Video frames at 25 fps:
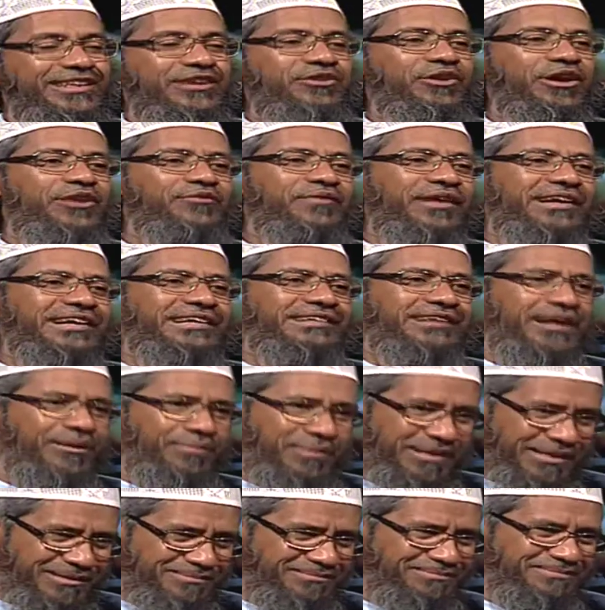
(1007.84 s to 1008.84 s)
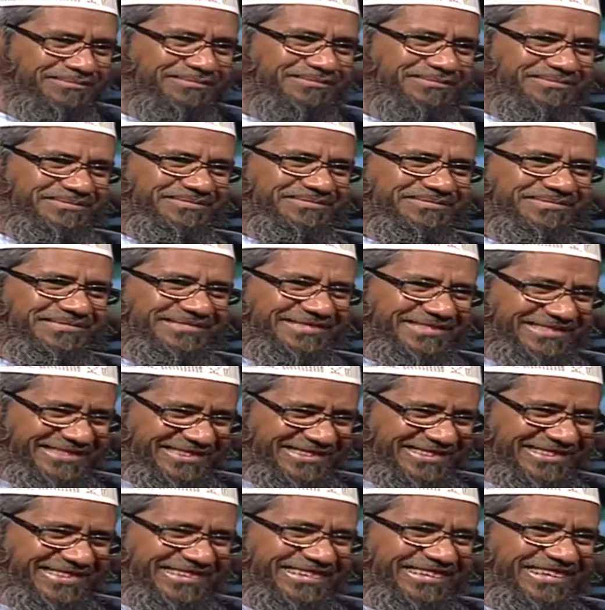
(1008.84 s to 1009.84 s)
then you're inviting trouble.
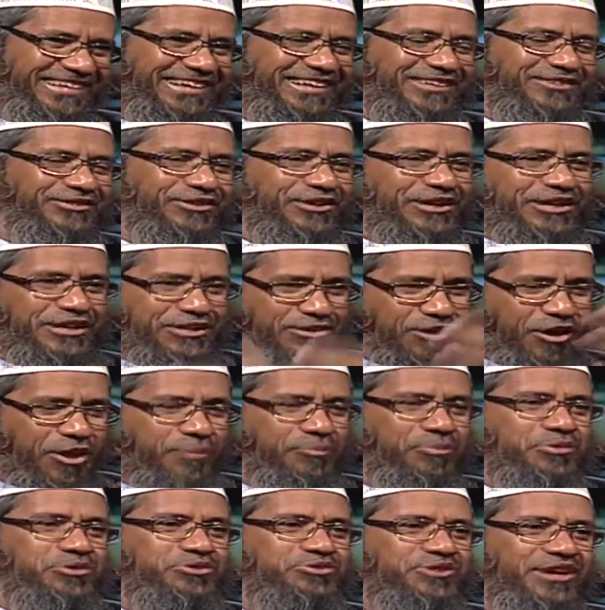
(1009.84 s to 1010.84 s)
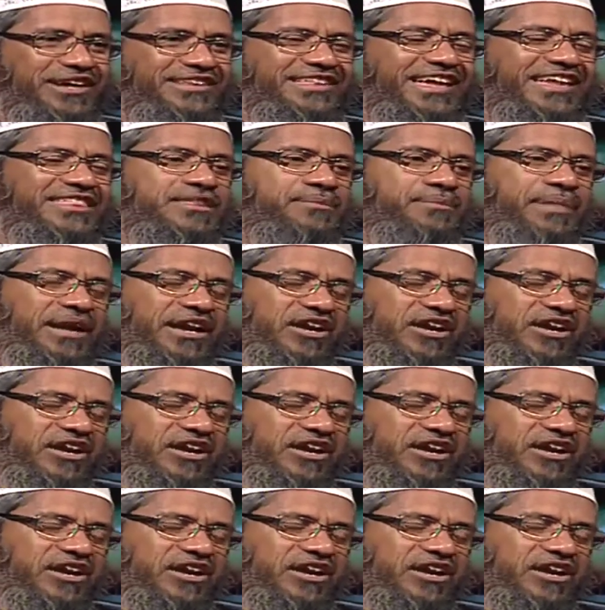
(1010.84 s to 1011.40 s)
So it is all put together as a